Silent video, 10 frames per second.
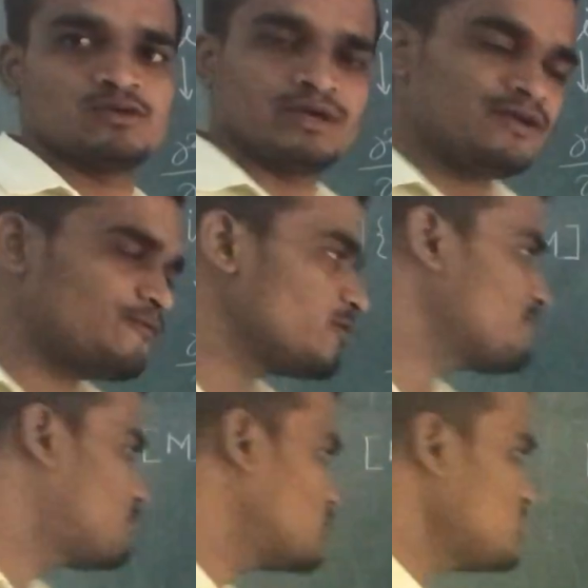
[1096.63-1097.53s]
So if we
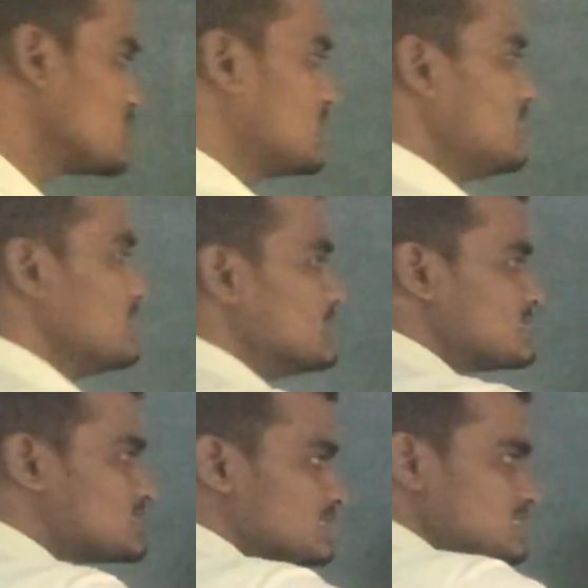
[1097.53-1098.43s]
put
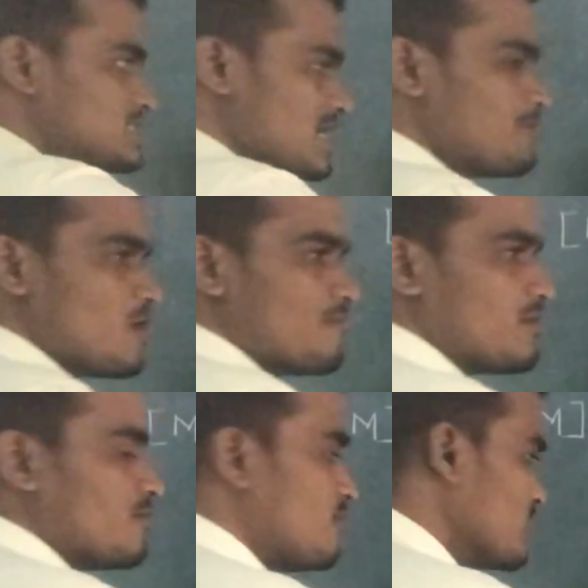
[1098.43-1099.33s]
such type of
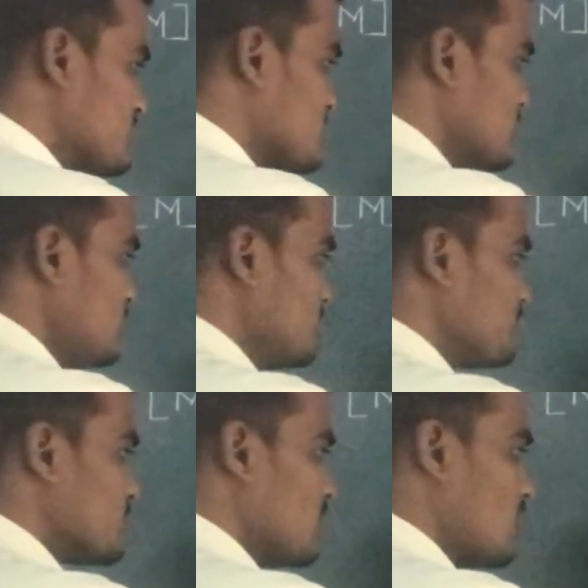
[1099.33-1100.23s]
function
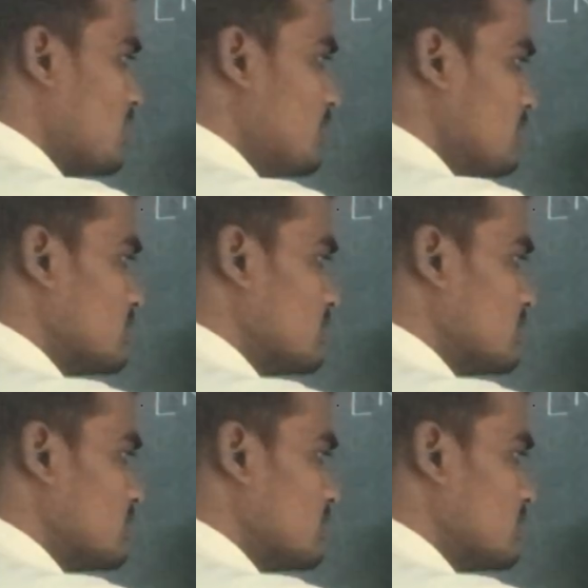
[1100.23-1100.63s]
or